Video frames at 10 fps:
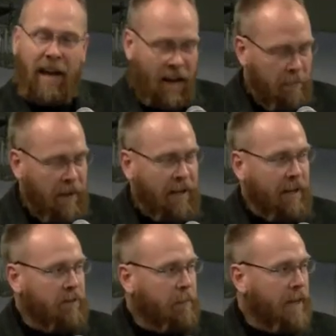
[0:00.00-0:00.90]
I'm big
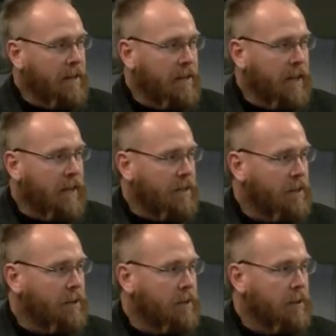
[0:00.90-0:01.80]
enough to pay the ticket,
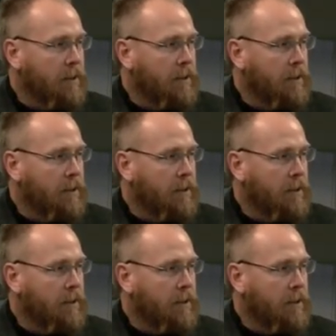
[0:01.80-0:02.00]
too.